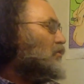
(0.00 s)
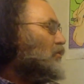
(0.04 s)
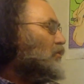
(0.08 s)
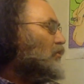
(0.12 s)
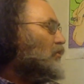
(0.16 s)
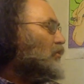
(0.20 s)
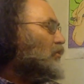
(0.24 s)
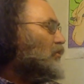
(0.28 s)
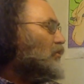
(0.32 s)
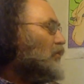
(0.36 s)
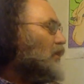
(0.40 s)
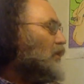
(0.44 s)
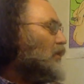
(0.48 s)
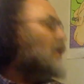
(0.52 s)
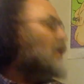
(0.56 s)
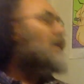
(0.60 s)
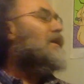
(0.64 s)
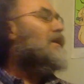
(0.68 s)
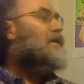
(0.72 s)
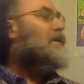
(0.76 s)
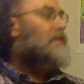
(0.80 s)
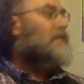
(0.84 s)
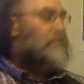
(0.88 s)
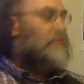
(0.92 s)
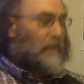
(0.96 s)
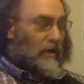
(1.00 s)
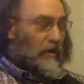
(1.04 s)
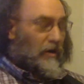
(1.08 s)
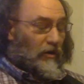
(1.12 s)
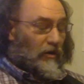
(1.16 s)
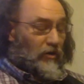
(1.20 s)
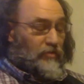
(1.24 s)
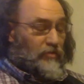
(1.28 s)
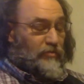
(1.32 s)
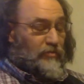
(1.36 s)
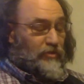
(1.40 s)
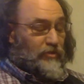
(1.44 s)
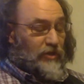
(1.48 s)
My
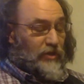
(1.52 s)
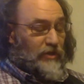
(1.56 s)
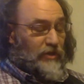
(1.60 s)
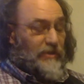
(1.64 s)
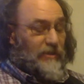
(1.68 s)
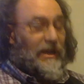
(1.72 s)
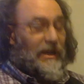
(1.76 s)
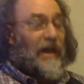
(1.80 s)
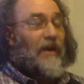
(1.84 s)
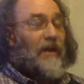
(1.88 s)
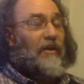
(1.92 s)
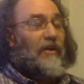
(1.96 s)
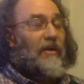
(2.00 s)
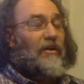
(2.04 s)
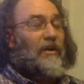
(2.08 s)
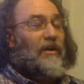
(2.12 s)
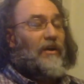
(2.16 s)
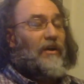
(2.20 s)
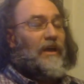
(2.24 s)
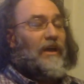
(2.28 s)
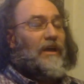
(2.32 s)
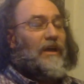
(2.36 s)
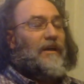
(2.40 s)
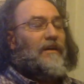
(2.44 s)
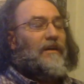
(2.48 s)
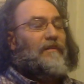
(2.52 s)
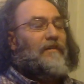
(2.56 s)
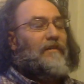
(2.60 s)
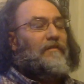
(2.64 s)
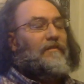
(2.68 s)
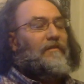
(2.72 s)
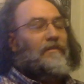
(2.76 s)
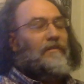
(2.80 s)
husband just now left.